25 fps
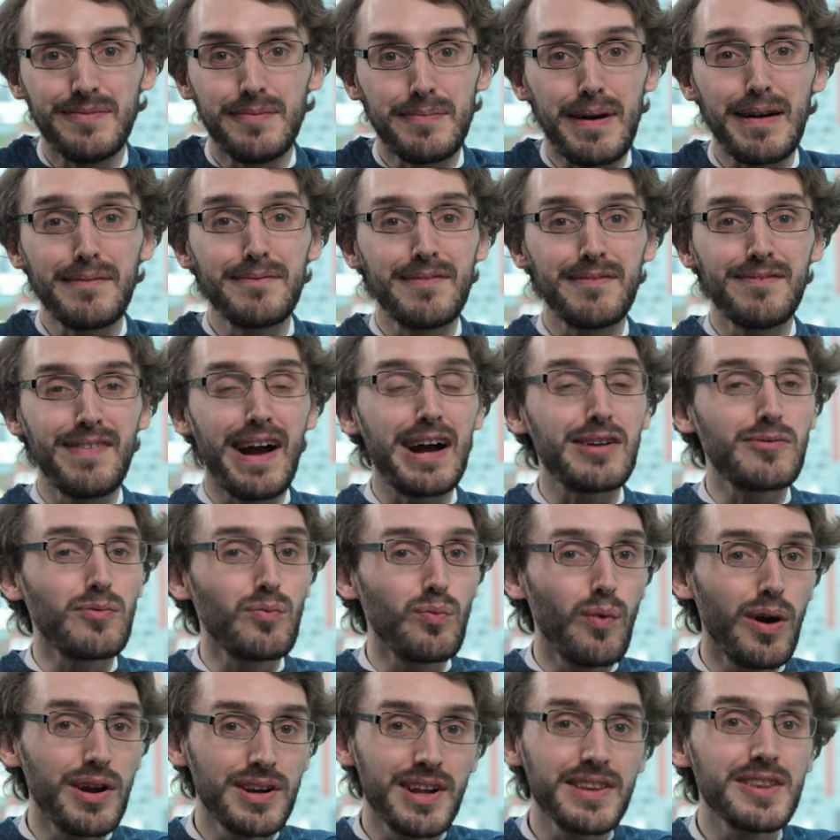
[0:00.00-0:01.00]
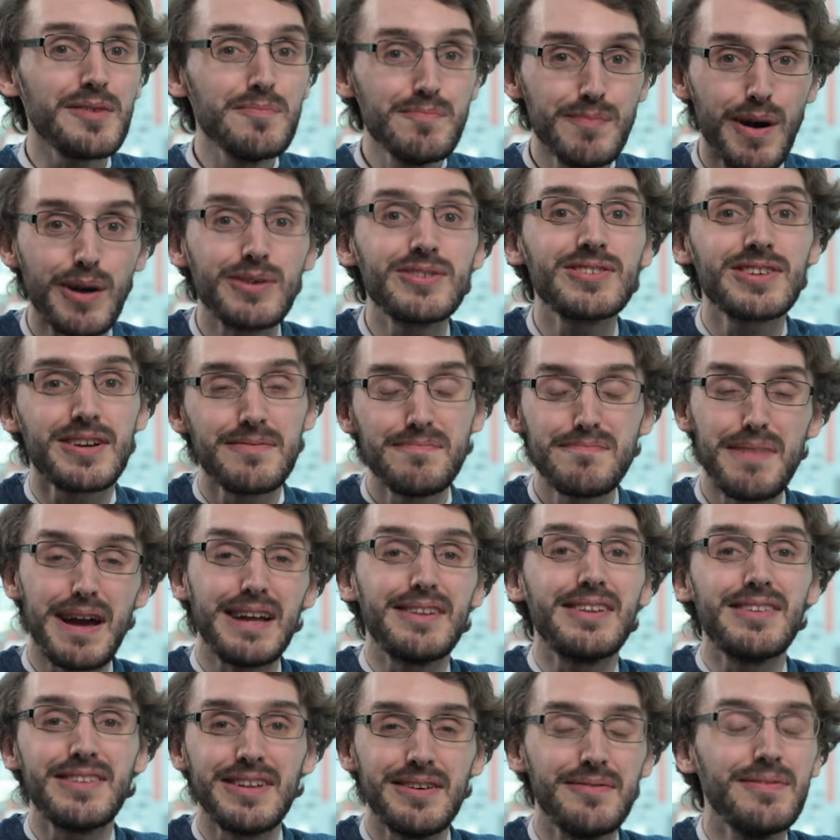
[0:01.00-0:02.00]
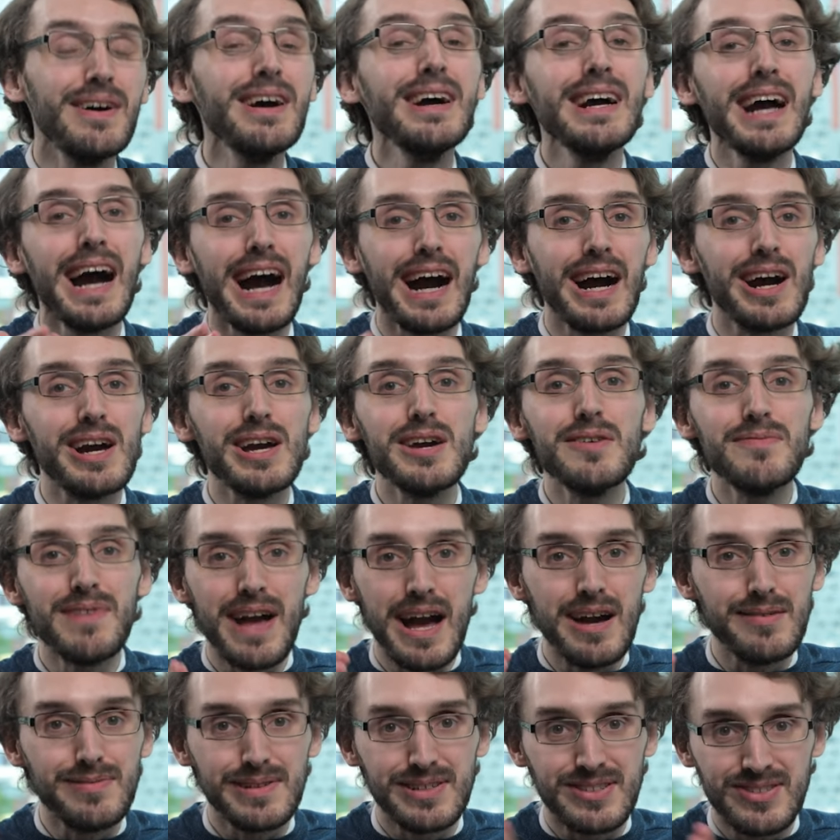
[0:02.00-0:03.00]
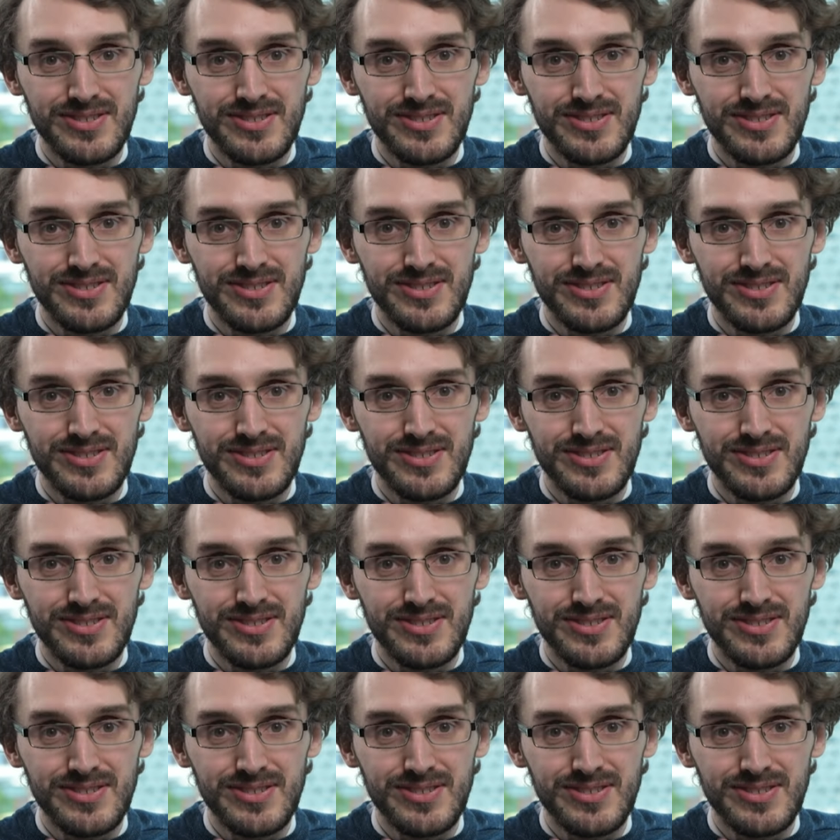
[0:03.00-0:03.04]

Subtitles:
In fact, one of the most competitive I have ever